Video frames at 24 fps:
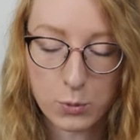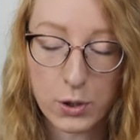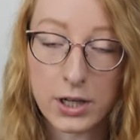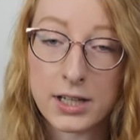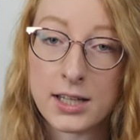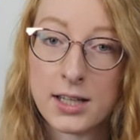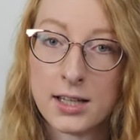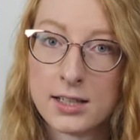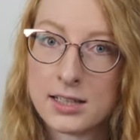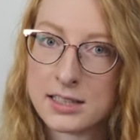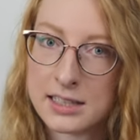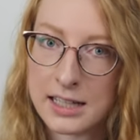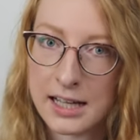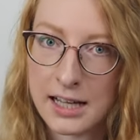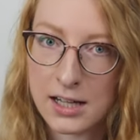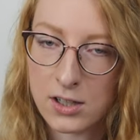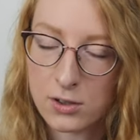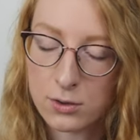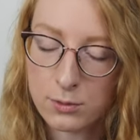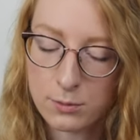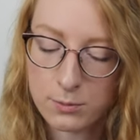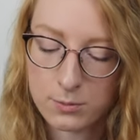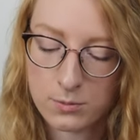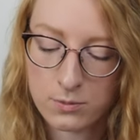Breaking it
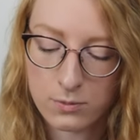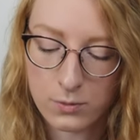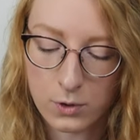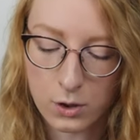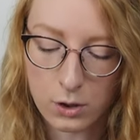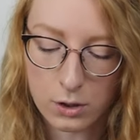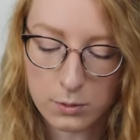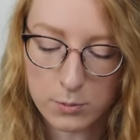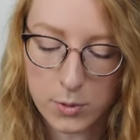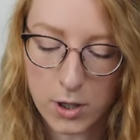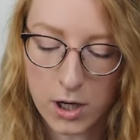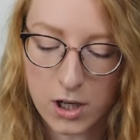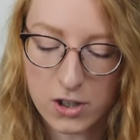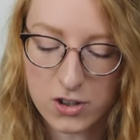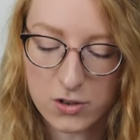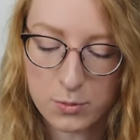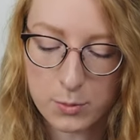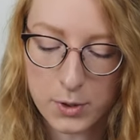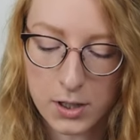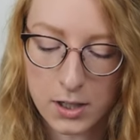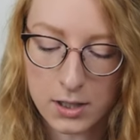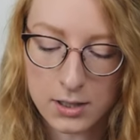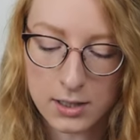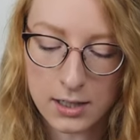down, on
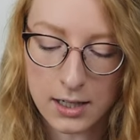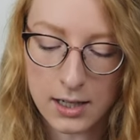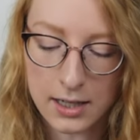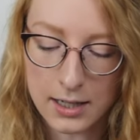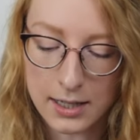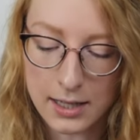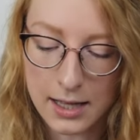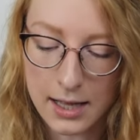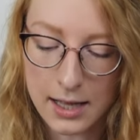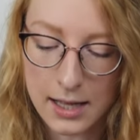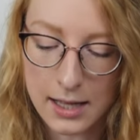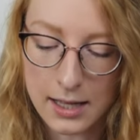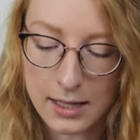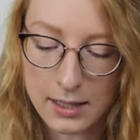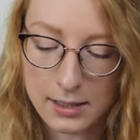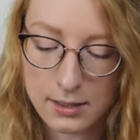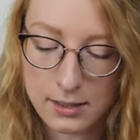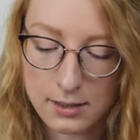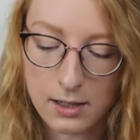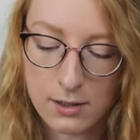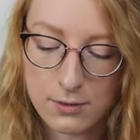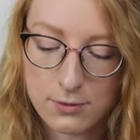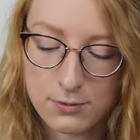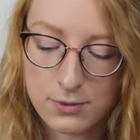Poshmark, I
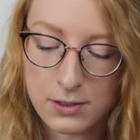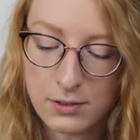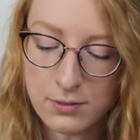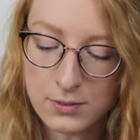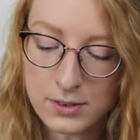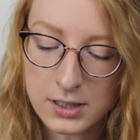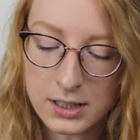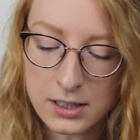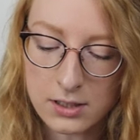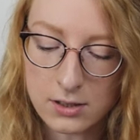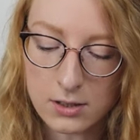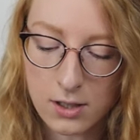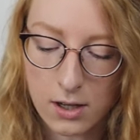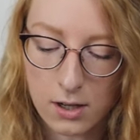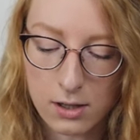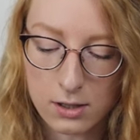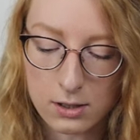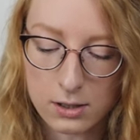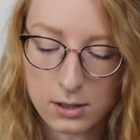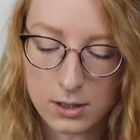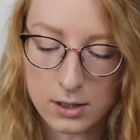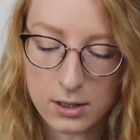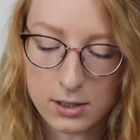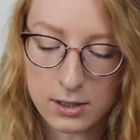had a fifteen
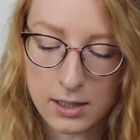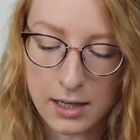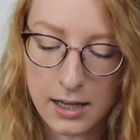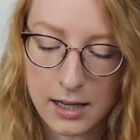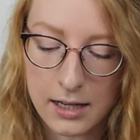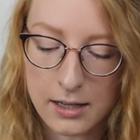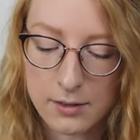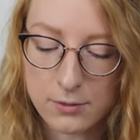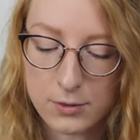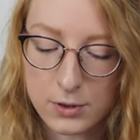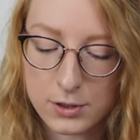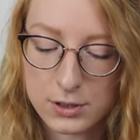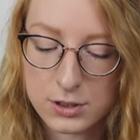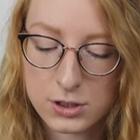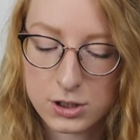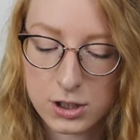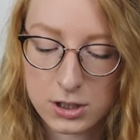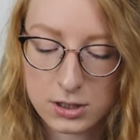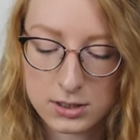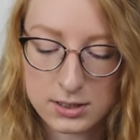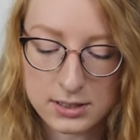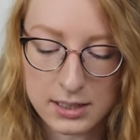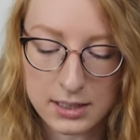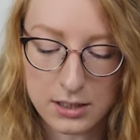dollar
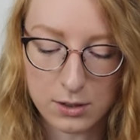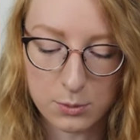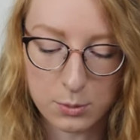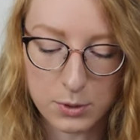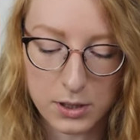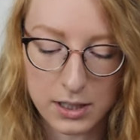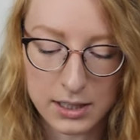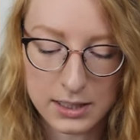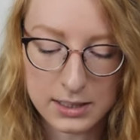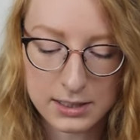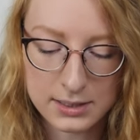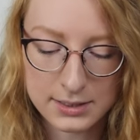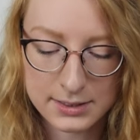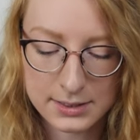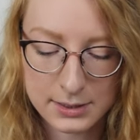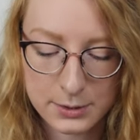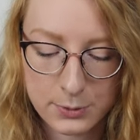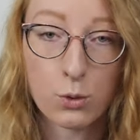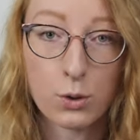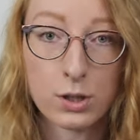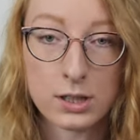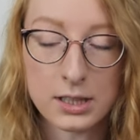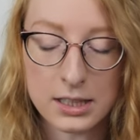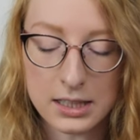average sale price.
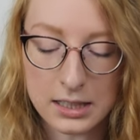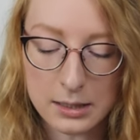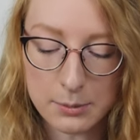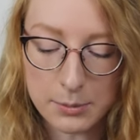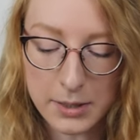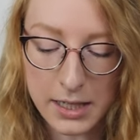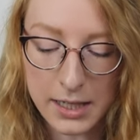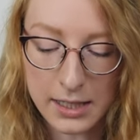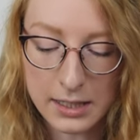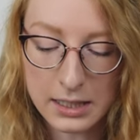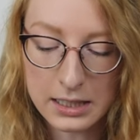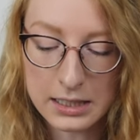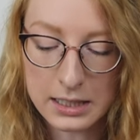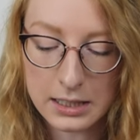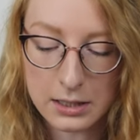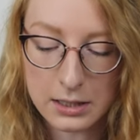On eBay,